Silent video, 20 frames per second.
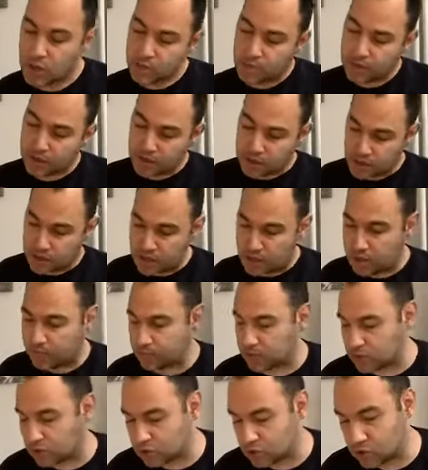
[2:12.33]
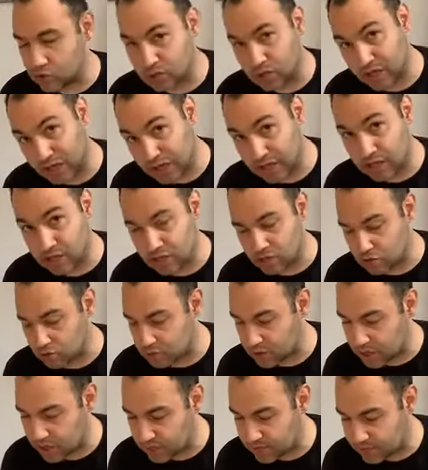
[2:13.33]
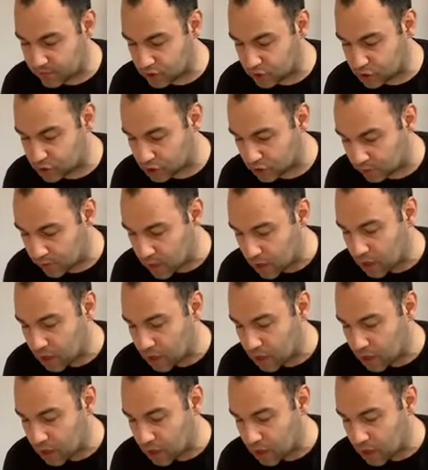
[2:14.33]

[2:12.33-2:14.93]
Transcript: But here I'm going to do the any UK version.